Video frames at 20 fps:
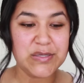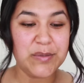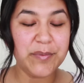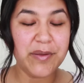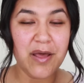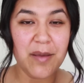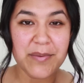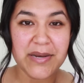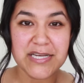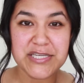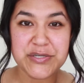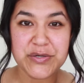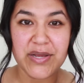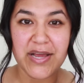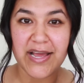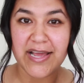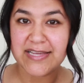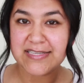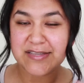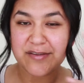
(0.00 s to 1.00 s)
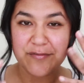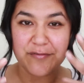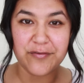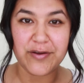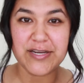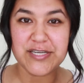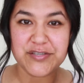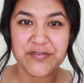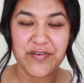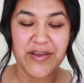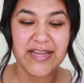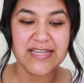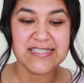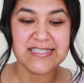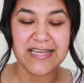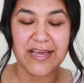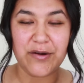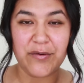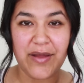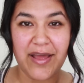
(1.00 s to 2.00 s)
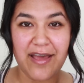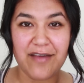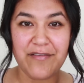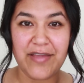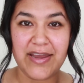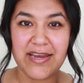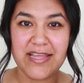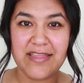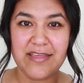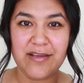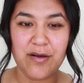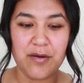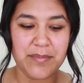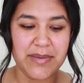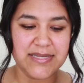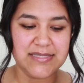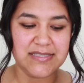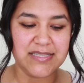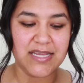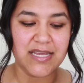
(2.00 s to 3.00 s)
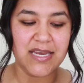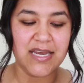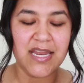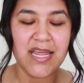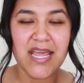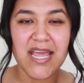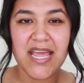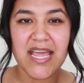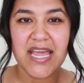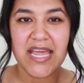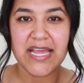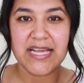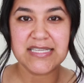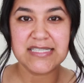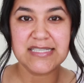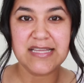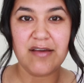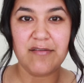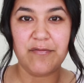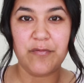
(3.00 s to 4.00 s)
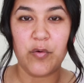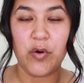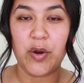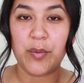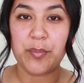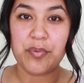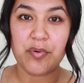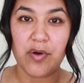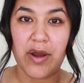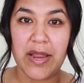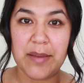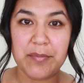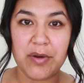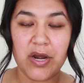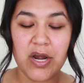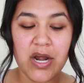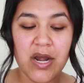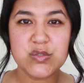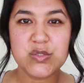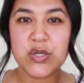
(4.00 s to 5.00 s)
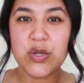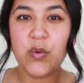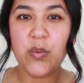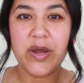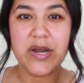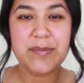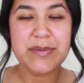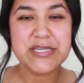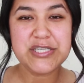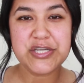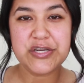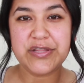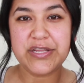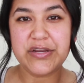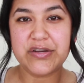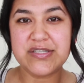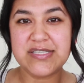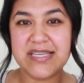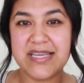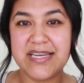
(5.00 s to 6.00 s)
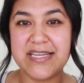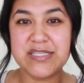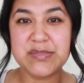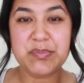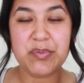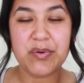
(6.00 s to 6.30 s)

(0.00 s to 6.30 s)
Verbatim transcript: so I'm coming at you guys fresh faced. I don't have anything on my skin except for primer. So you'll wanna be sure that your skin is